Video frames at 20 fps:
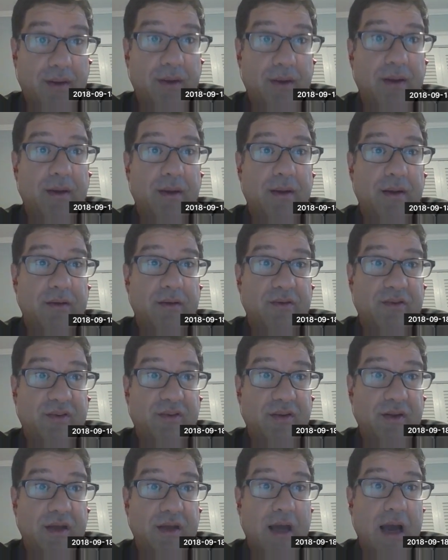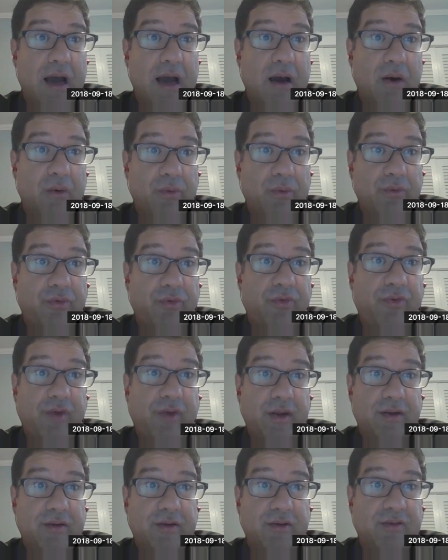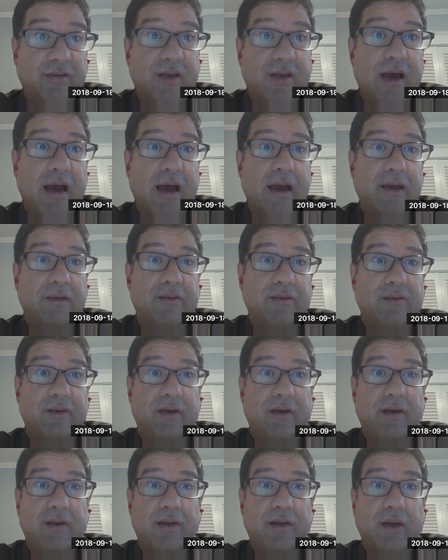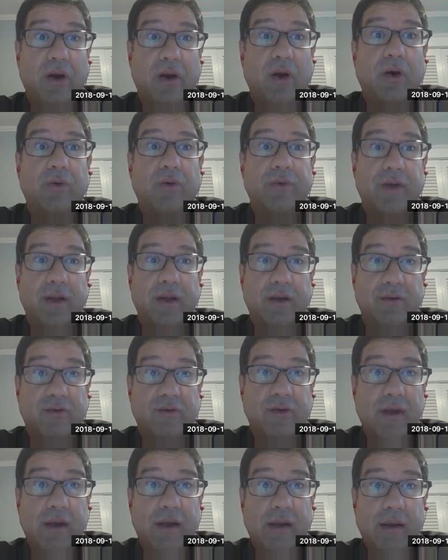and then see how we fit the science in the context.